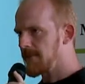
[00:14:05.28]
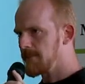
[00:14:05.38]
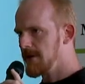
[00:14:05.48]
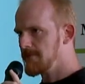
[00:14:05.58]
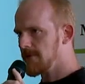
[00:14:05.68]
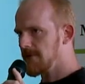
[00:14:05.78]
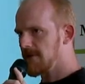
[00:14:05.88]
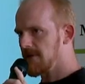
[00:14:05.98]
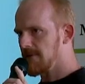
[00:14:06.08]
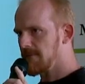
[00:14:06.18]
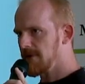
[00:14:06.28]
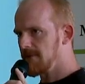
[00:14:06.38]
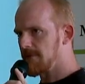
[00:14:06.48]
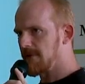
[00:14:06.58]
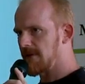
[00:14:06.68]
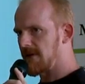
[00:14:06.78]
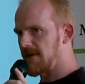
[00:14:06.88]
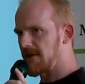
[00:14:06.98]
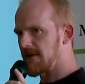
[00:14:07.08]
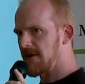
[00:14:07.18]
People
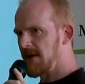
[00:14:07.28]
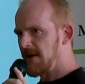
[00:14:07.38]
are